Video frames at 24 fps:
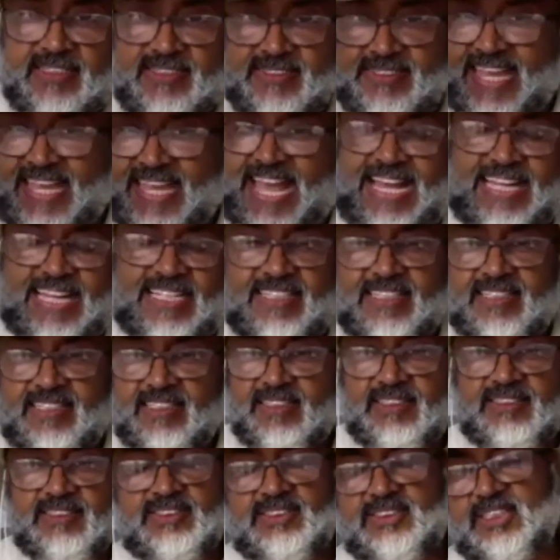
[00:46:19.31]

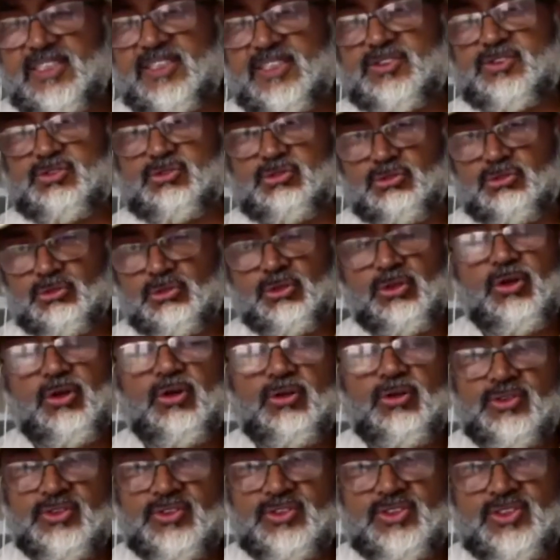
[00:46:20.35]
canyons, these
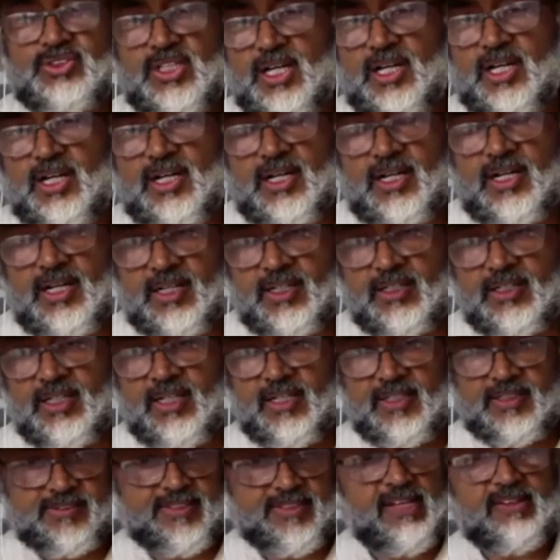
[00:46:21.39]
roads are
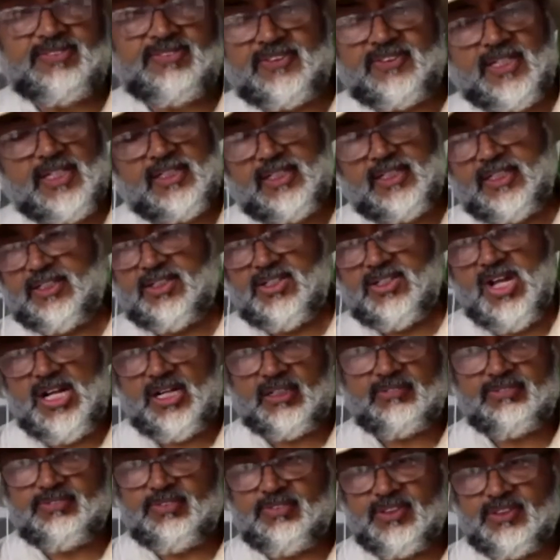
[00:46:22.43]
definitely
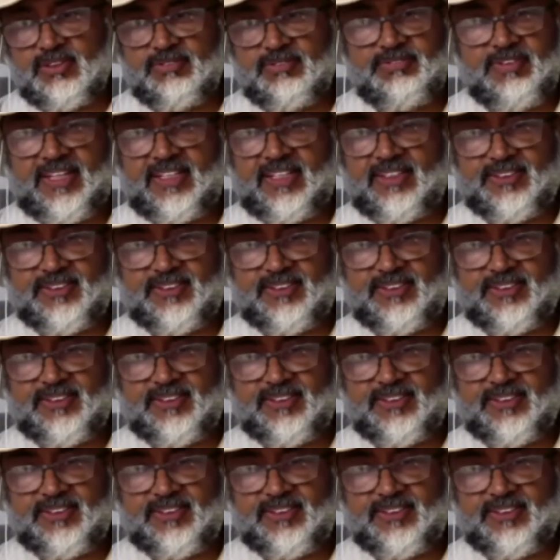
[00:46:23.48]
not for the faint of